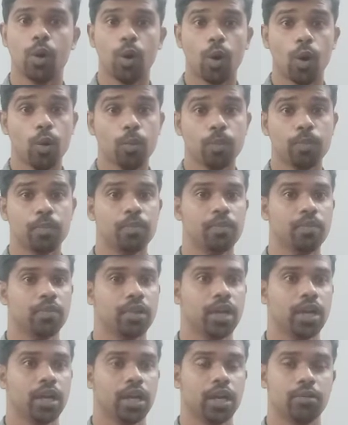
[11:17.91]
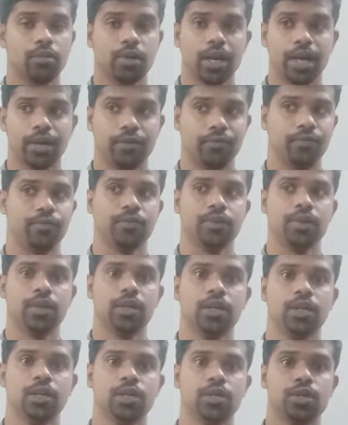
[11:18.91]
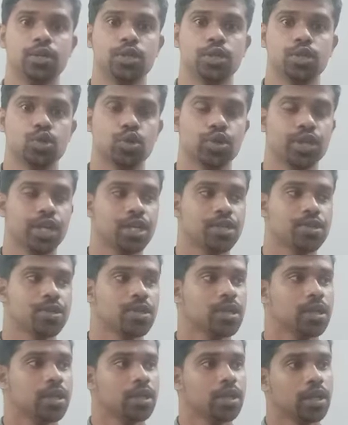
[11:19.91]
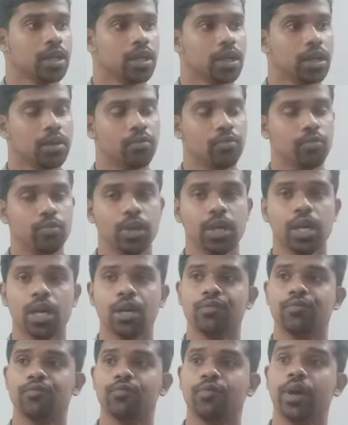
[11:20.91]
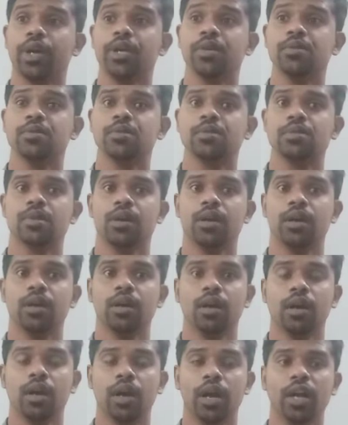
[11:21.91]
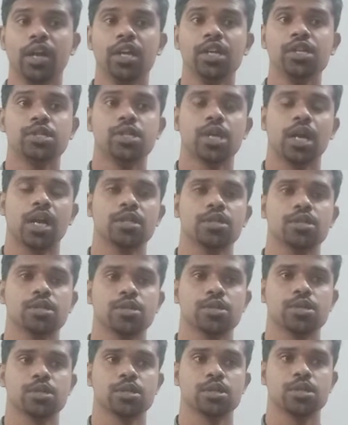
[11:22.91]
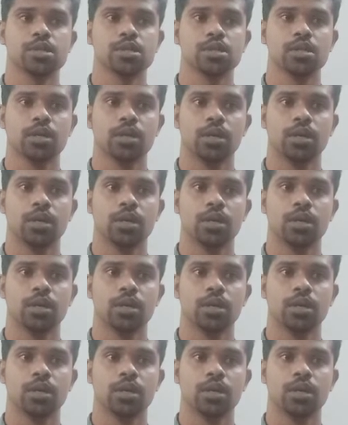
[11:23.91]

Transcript: hope in our life, so that we can face any challenges